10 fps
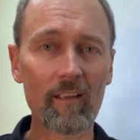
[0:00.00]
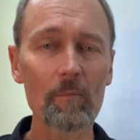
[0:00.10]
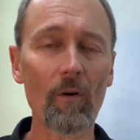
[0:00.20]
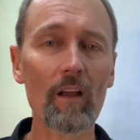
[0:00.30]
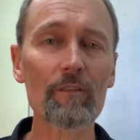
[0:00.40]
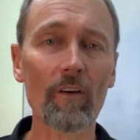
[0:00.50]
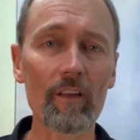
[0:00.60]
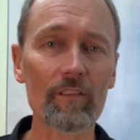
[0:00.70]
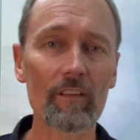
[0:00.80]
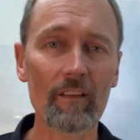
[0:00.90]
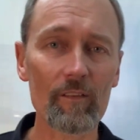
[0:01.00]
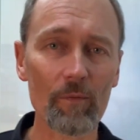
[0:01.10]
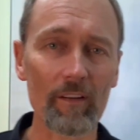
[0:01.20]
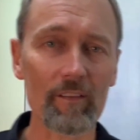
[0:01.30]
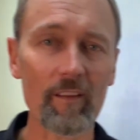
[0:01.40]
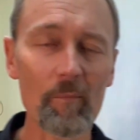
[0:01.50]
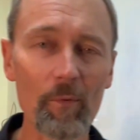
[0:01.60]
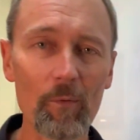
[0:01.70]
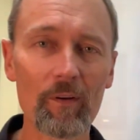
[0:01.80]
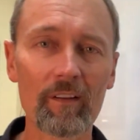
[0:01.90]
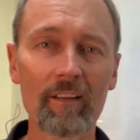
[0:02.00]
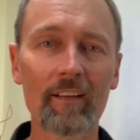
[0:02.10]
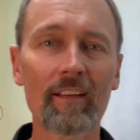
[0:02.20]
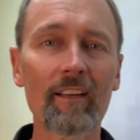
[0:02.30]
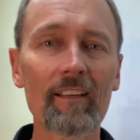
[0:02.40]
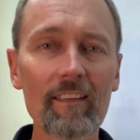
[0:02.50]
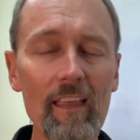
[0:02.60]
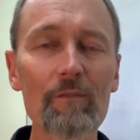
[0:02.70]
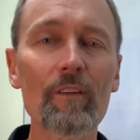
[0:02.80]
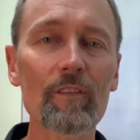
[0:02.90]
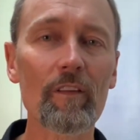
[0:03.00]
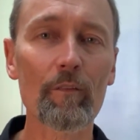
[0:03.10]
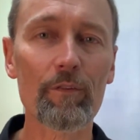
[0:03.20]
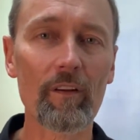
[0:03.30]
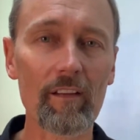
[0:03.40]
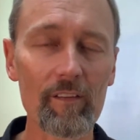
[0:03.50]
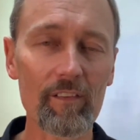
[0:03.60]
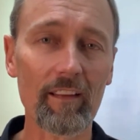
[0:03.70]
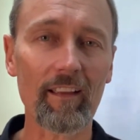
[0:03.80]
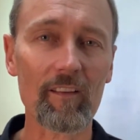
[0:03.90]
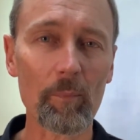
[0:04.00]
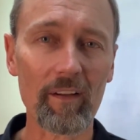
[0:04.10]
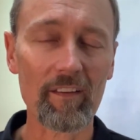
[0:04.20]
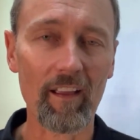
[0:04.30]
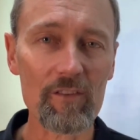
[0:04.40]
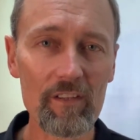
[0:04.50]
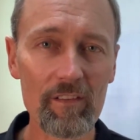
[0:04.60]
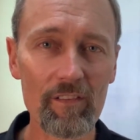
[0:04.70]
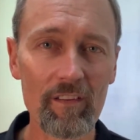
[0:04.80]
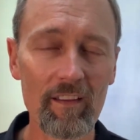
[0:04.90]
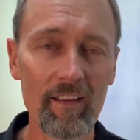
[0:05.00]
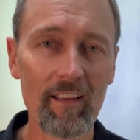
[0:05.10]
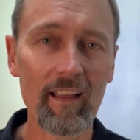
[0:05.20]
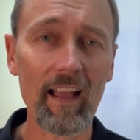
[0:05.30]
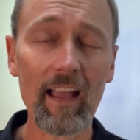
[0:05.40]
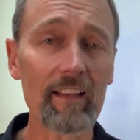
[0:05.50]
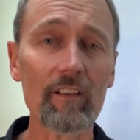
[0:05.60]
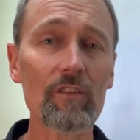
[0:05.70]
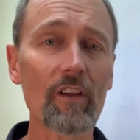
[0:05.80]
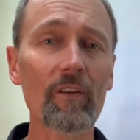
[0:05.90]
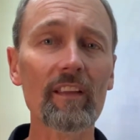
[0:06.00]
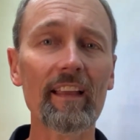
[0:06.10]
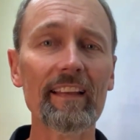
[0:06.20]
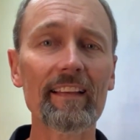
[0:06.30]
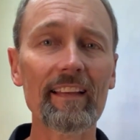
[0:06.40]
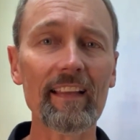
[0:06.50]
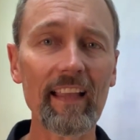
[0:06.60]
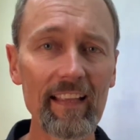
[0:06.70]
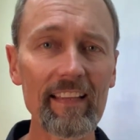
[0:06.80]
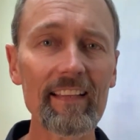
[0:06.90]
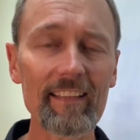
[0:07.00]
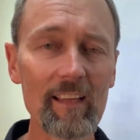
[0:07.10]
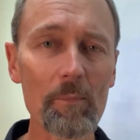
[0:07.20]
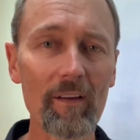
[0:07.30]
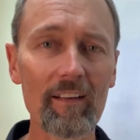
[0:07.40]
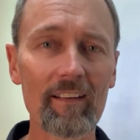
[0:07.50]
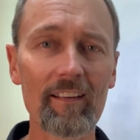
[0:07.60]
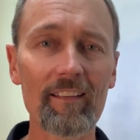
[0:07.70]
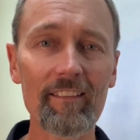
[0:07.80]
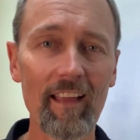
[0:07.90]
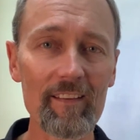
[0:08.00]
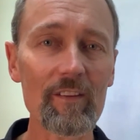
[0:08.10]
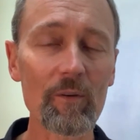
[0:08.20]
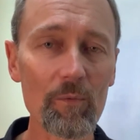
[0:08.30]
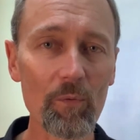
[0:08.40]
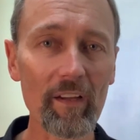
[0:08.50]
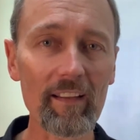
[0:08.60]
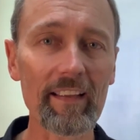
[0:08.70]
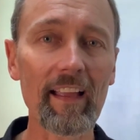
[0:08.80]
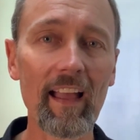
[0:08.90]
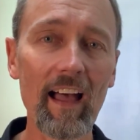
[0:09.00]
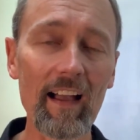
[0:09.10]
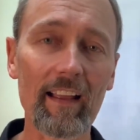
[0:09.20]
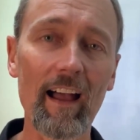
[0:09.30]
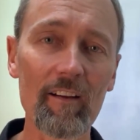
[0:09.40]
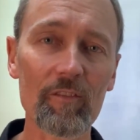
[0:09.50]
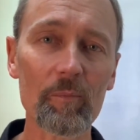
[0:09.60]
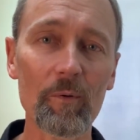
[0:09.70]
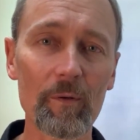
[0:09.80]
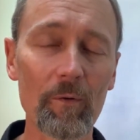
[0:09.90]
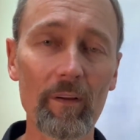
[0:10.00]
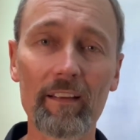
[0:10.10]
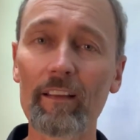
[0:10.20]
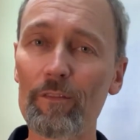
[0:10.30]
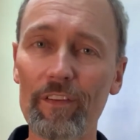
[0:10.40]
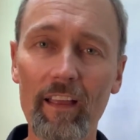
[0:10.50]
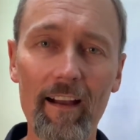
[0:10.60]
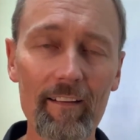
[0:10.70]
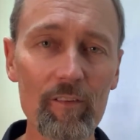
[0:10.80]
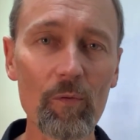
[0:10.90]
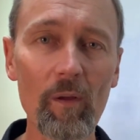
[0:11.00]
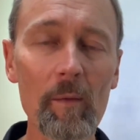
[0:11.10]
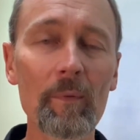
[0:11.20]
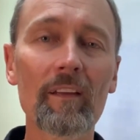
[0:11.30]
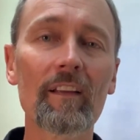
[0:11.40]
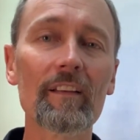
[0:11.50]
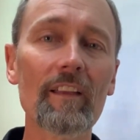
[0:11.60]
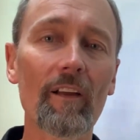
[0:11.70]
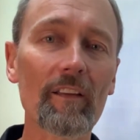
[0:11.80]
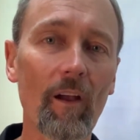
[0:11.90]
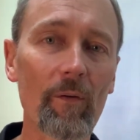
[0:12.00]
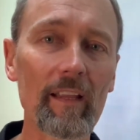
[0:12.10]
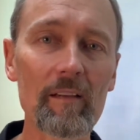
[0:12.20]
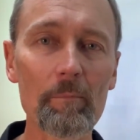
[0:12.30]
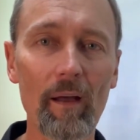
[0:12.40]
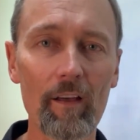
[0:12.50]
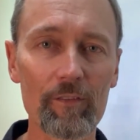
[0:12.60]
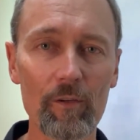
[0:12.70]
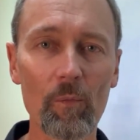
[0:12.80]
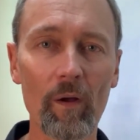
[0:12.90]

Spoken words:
My advice is really simple. Give yourself realistic expectations and don't get in any deeper than you really are comfortable doing. If you can't swim, don't go in past your